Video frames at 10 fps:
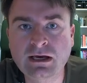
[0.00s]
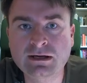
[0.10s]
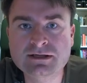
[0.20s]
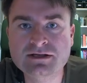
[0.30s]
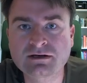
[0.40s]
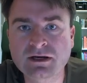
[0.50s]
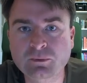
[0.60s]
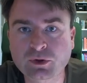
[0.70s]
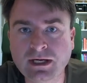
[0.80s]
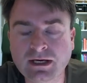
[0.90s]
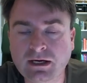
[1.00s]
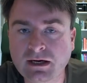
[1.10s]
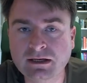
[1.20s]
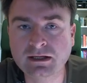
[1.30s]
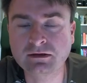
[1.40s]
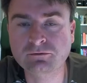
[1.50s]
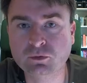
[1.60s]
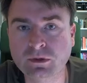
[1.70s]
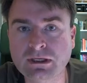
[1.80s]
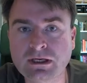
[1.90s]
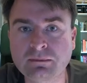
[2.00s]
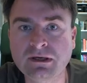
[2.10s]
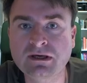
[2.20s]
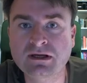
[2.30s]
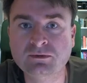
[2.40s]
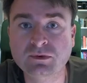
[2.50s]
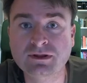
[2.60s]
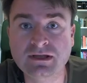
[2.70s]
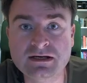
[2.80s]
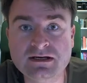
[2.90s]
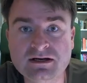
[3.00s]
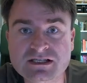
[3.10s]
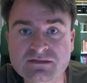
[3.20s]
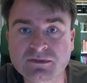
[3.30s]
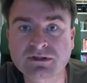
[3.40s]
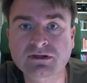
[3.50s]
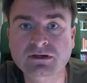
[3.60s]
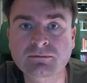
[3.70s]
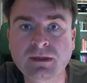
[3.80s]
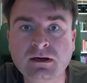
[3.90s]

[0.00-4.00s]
Lesson number 9, if we begin with the textbook,